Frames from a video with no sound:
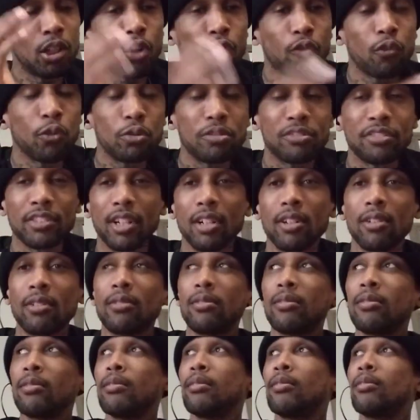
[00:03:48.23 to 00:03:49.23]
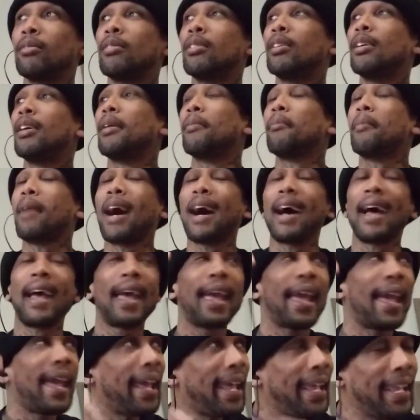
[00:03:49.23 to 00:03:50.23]
LaRusso.
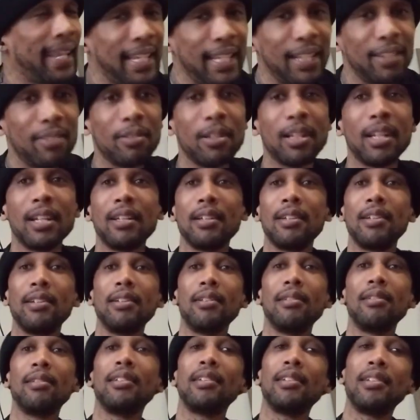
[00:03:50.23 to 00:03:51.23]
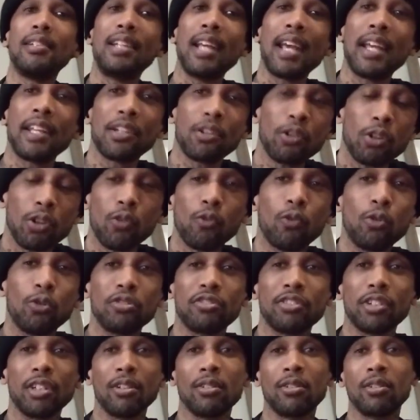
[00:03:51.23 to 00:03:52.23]
I hate Daniel
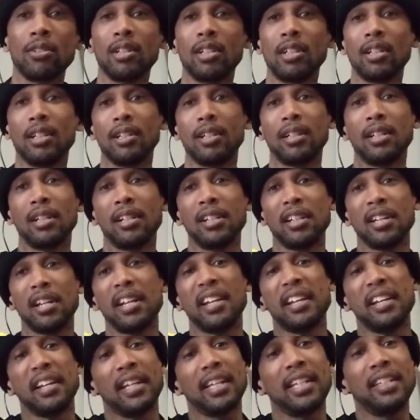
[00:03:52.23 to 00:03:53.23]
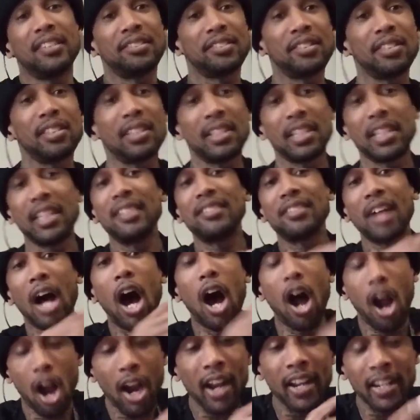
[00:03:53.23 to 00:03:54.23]
LaRusso. He's
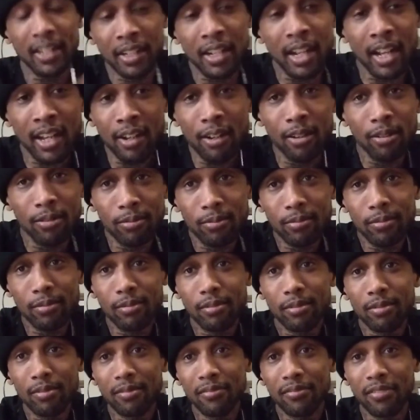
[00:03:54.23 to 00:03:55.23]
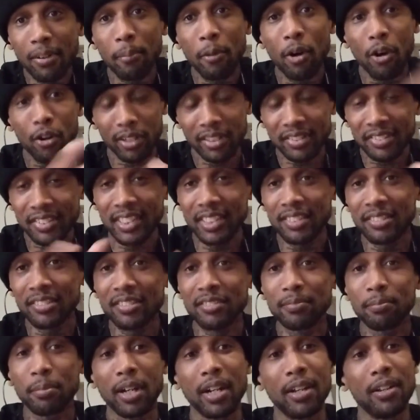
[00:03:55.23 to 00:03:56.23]
he's all right now from all the
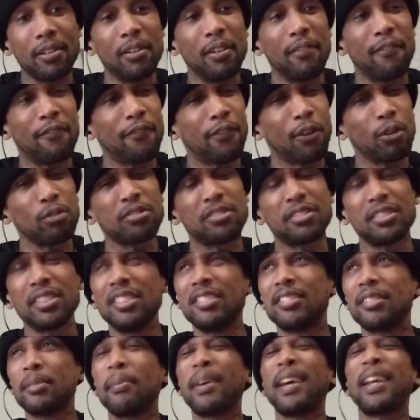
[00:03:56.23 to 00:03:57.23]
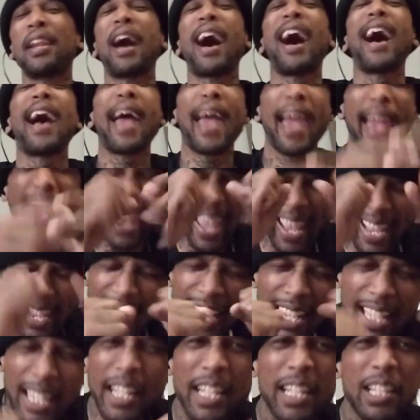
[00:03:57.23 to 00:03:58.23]
seasons, but the first season, man, I
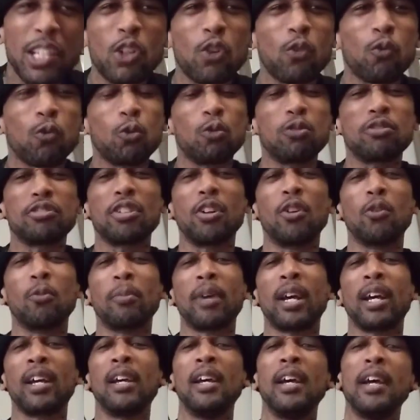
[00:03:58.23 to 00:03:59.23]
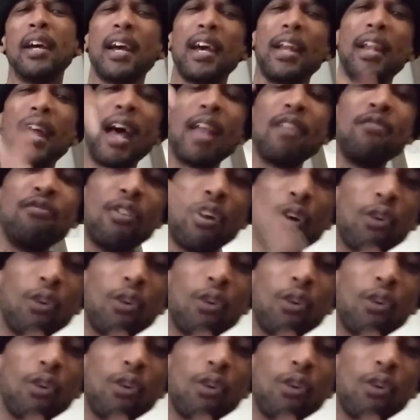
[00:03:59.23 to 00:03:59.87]
hated LaRusso, man. And I